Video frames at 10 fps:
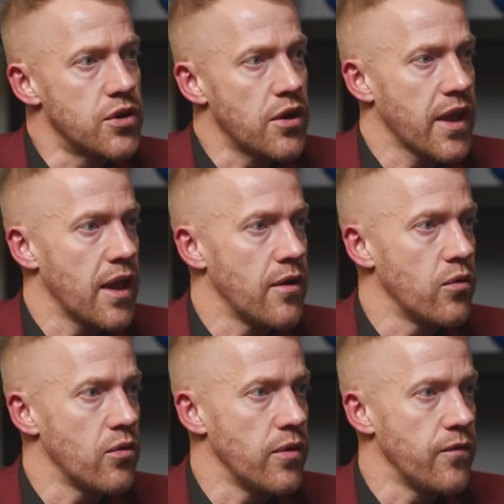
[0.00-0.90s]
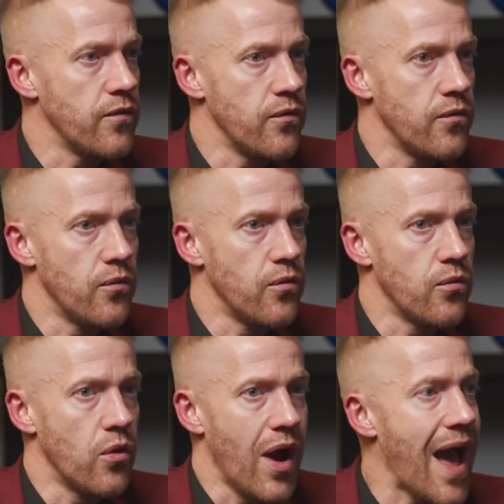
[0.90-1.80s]
I don't care if
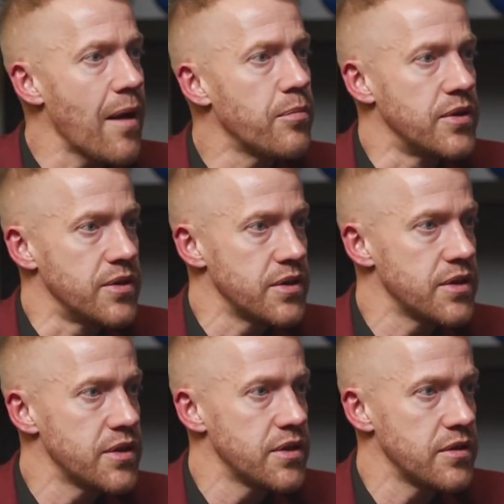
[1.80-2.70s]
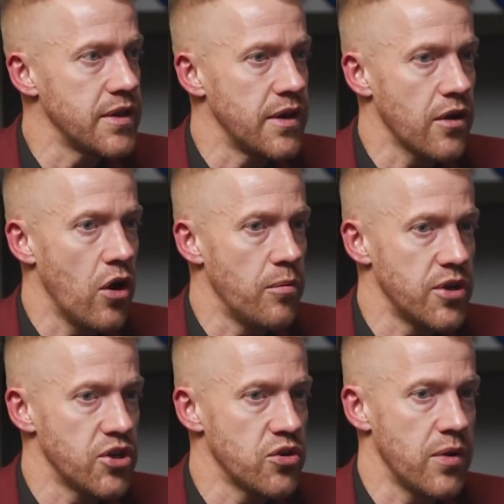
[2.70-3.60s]
what happens in a
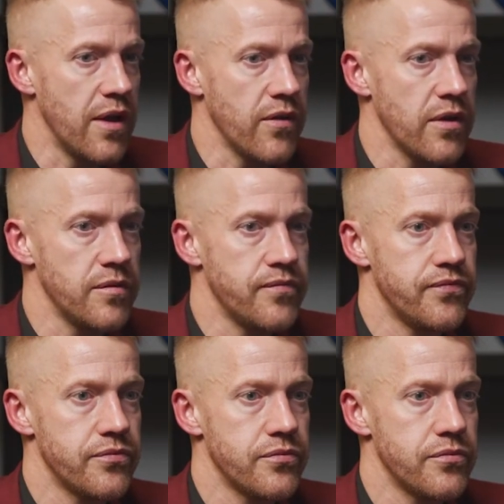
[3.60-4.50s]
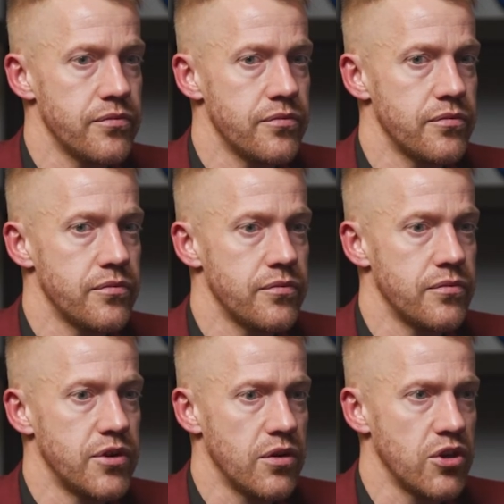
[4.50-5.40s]
competition or whatever,
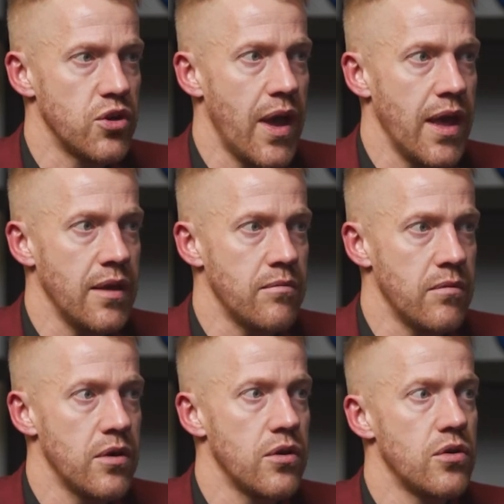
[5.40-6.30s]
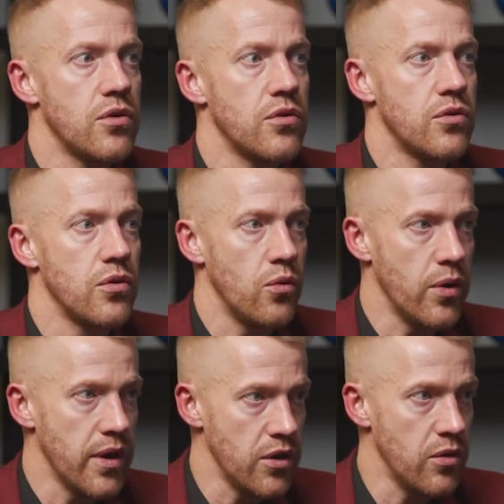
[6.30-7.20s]
as long as you aim to
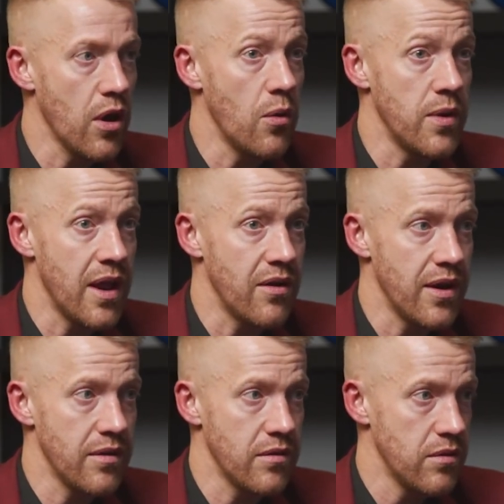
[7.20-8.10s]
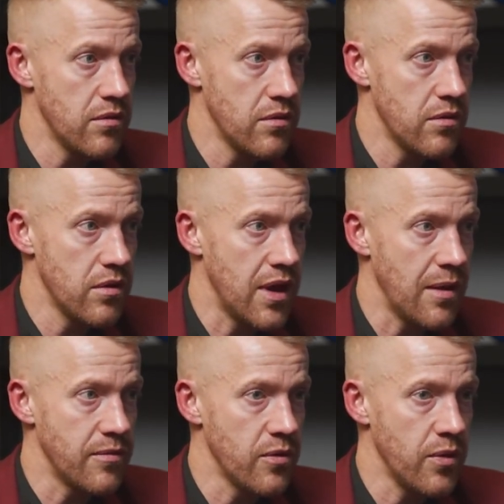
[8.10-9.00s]
win. You go in there and
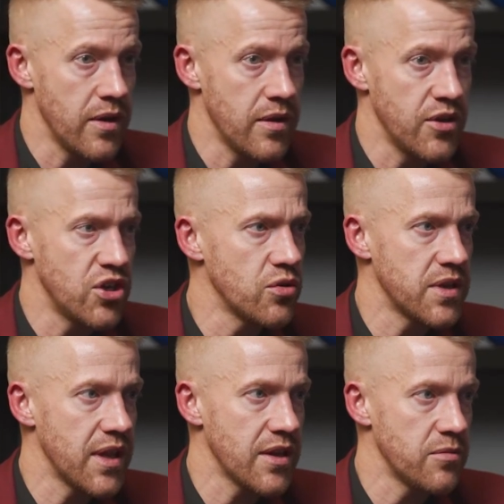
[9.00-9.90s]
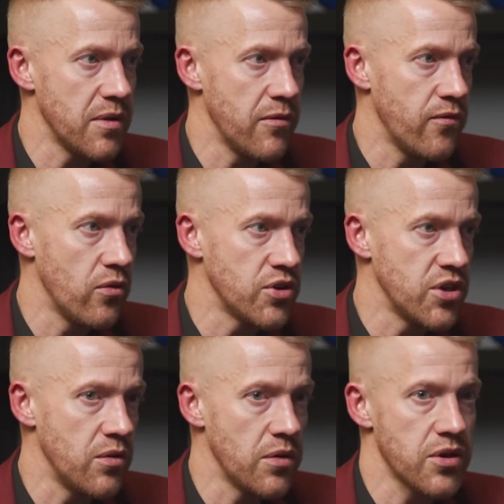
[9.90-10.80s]
aim to win. And she's always said that to me before she
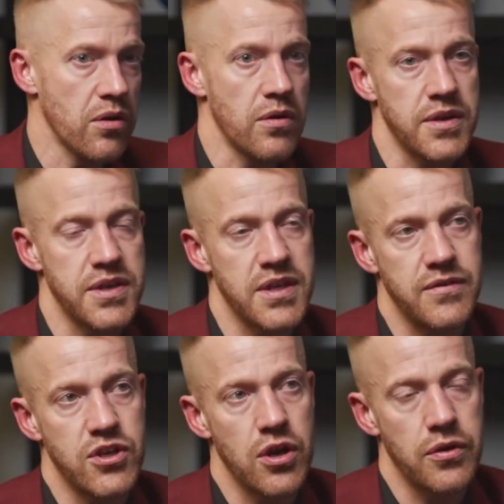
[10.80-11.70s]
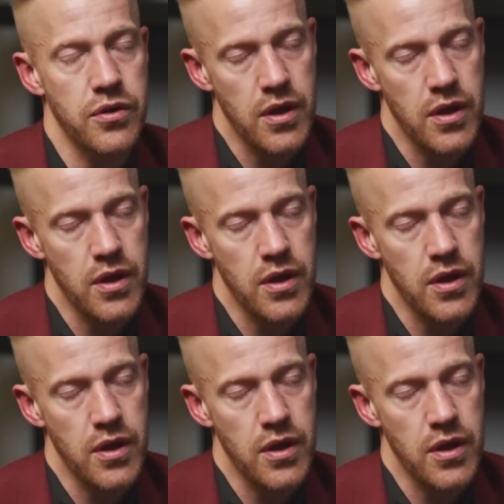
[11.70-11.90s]
knew I was going on this TV show.